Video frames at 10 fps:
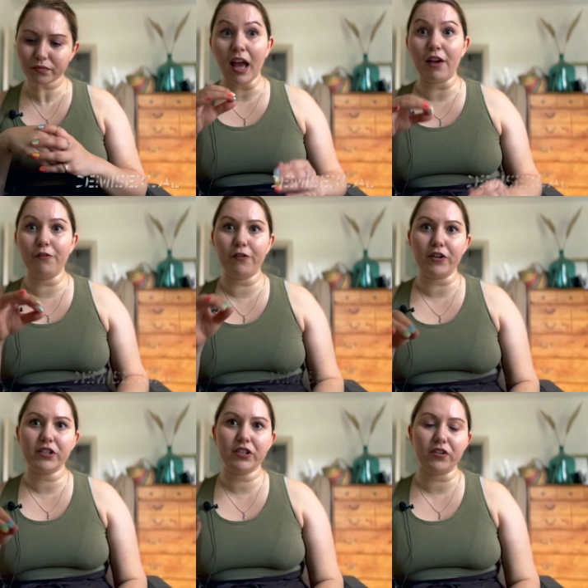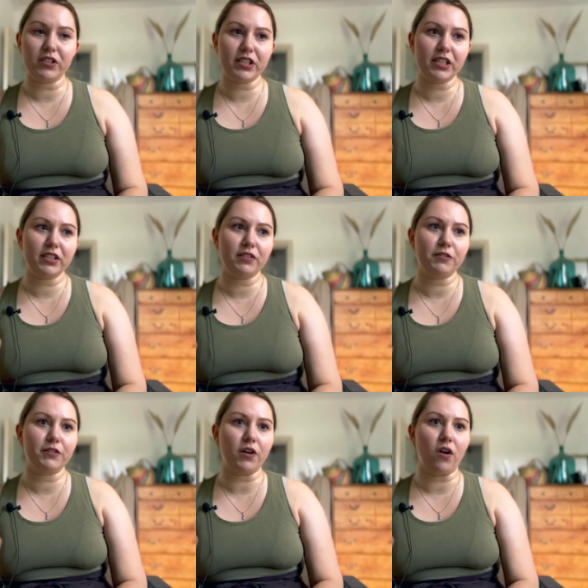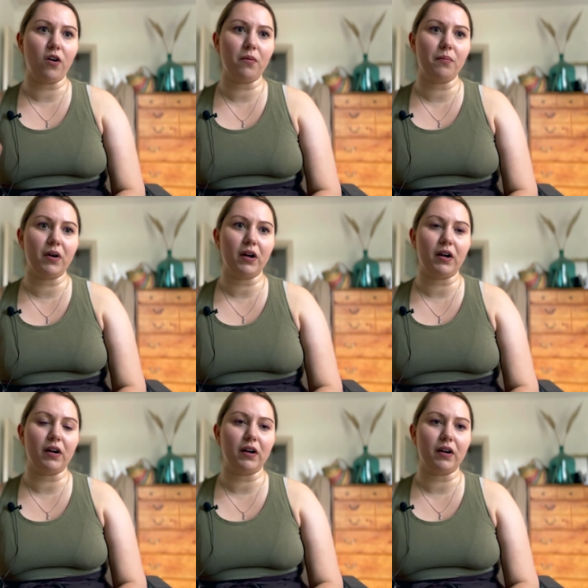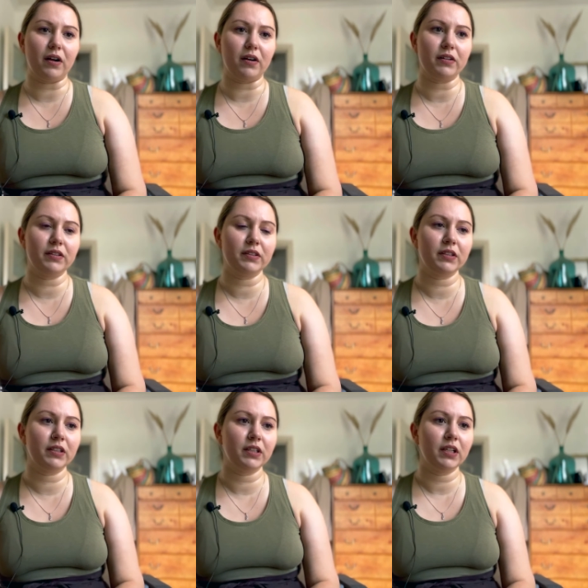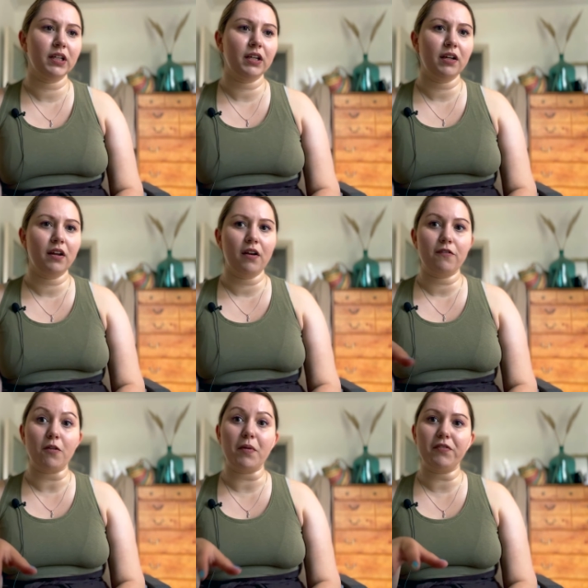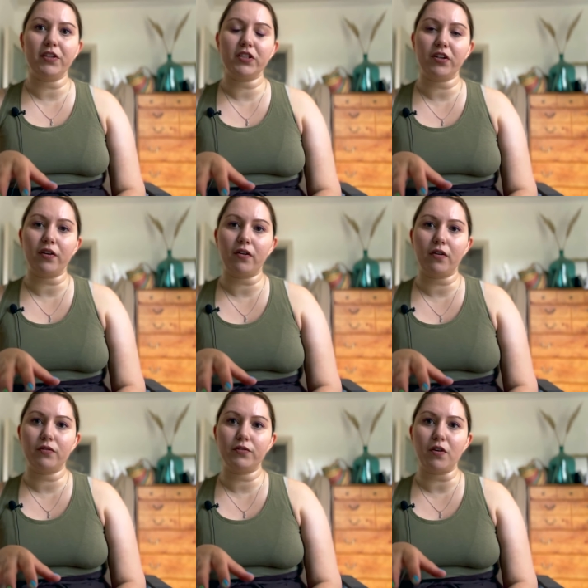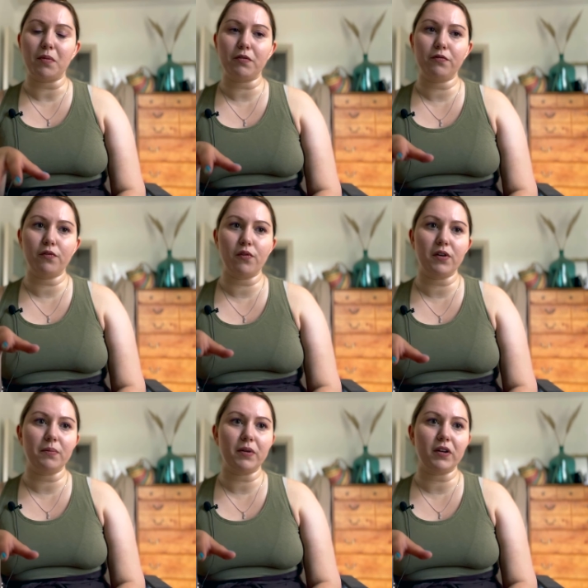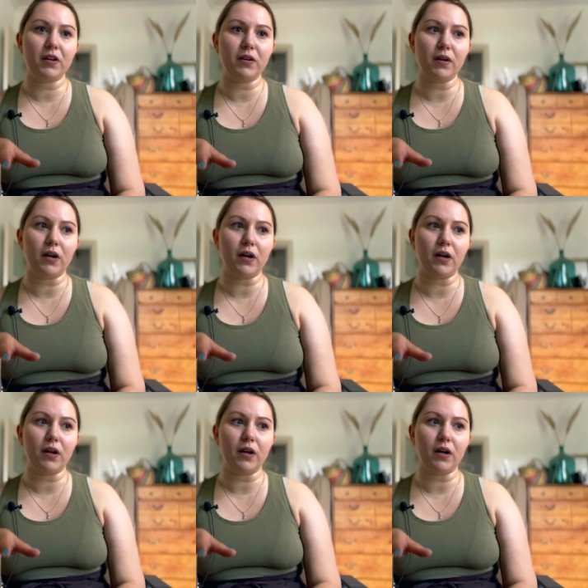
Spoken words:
I first heard it from a video from a former